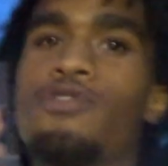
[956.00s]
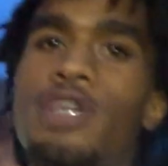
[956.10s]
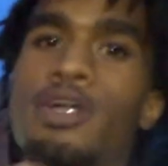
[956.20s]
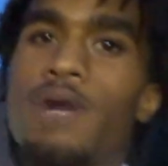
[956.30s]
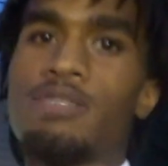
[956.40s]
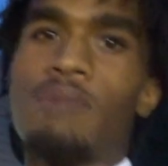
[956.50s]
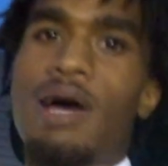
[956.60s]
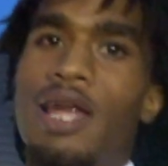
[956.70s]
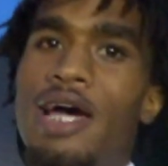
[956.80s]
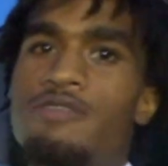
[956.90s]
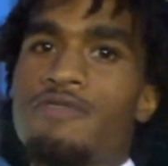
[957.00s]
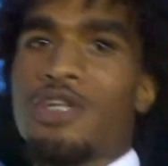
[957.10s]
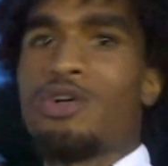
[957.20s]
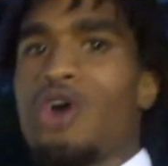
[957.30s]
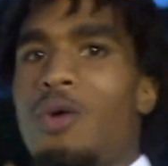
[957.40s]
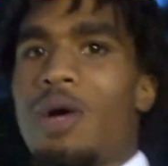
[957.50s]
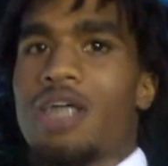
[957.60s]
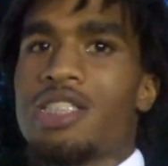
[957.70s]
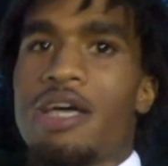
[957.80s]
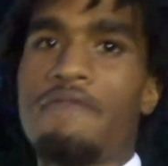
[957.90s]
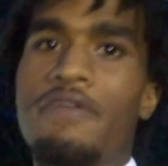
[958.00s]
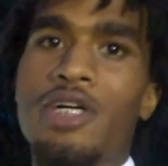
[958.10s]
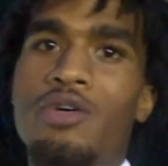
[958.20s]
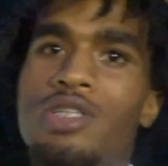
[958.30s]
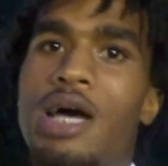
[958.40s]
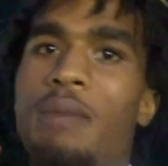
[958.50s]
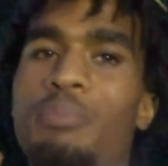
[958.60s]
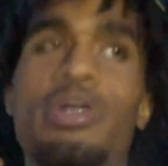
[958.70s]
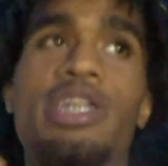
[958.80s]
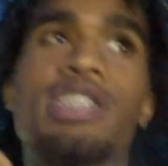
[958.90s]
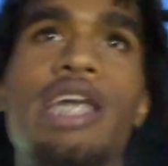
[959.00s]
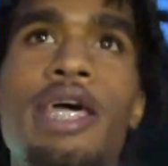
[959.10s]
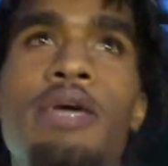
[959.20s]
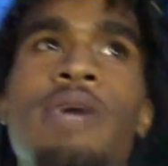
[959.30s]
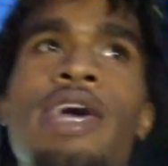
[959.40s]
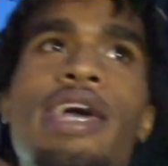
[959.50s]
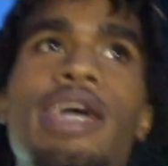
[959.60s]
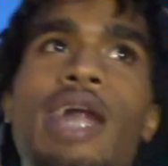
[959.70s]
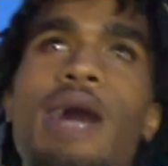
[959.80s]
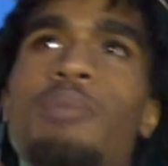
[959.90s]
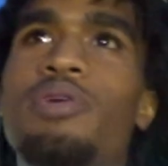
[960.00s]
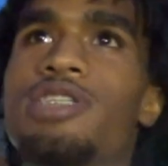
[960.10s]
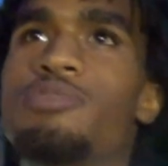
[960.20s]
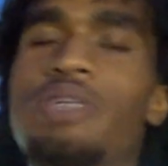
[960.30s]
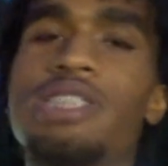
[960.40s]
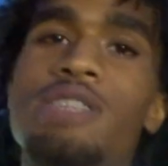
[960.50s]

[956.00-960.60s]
didn't watch my last video, go watch that video, because I put his name and I put his business